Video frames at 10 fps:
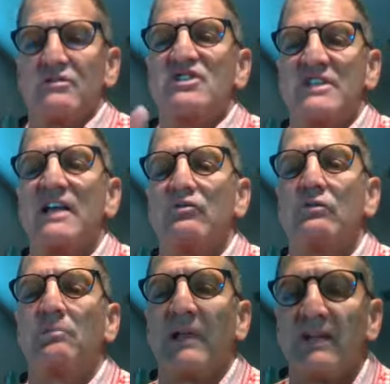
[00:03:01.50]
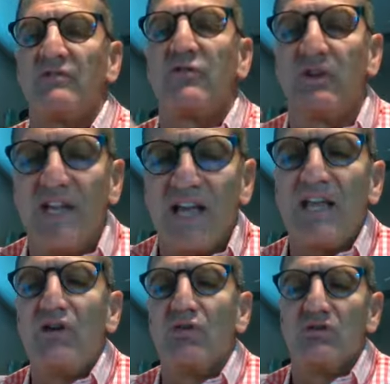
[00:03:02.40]
central place for
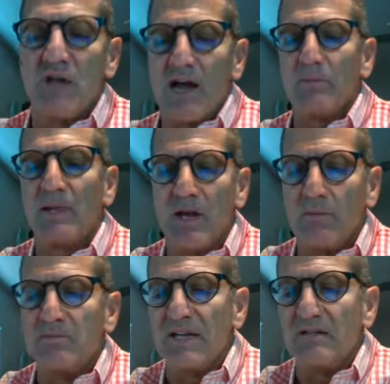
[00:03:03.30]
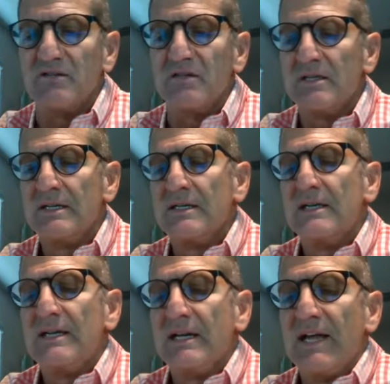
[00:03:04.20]
getting your timely updates.
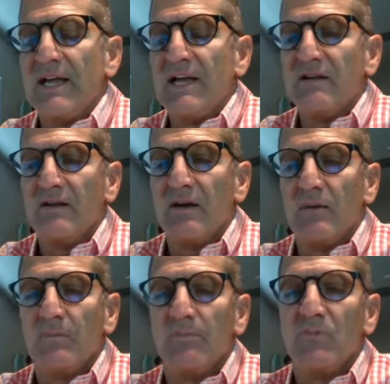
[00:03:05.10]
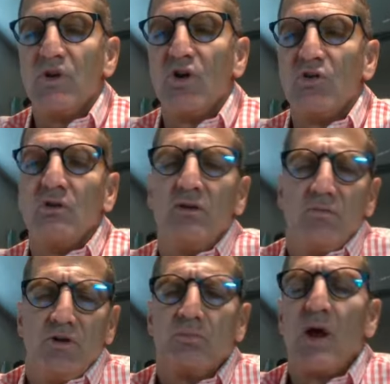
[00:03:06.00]
And
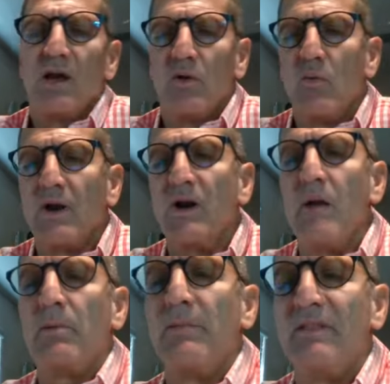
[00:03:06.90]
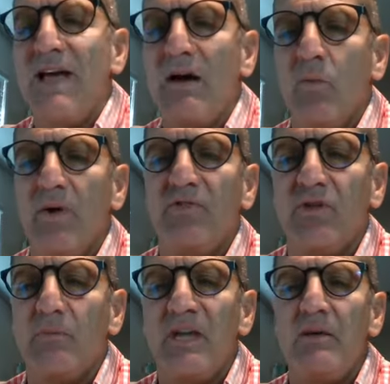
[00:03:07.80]
you're probably going to want to complement that with
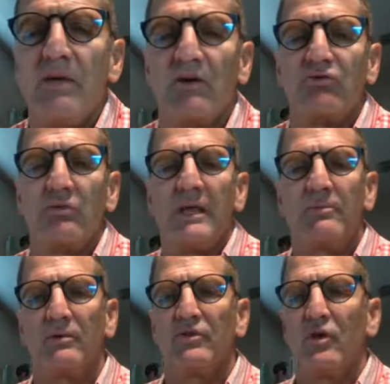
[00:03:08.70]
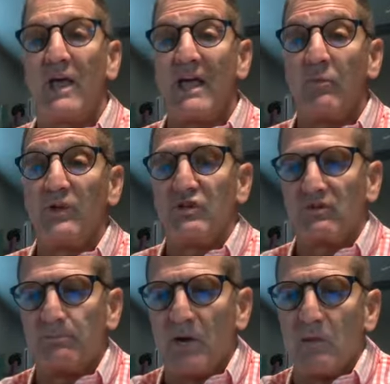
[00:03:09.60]
some emails so people know, hey, we
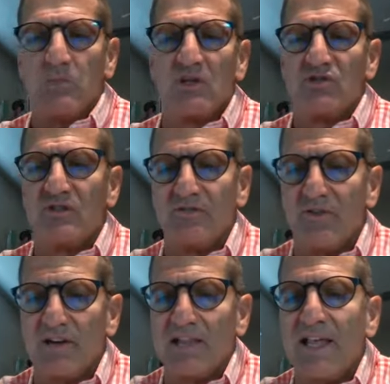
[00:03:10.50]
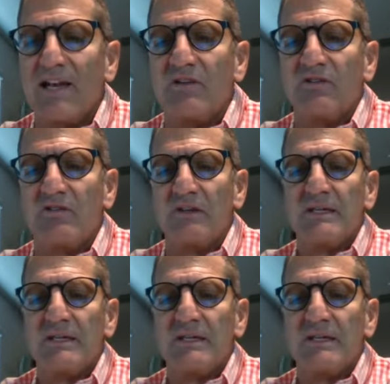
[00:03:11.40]
just published the very latest